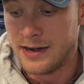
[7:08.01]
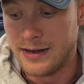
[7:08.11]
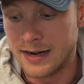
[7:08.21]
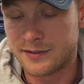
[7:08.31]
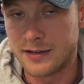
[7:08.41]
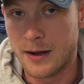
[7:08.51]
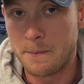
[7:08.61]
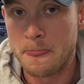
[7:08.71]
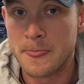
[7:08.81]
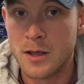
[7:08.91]
Next
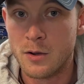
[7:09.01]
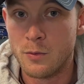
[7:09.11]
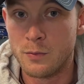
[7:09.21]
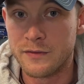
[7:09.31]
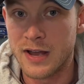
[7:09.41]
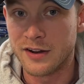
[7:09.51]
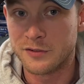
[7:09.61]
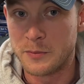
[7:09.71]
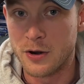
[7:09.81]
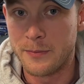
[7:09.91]
up, we've got a
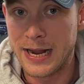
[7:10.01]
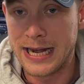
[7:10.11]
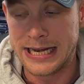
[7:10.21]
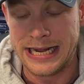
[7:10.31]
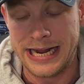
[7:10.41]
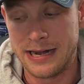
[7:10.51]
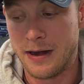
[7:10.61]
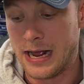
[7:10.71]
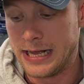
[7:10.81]
spinnerbait, and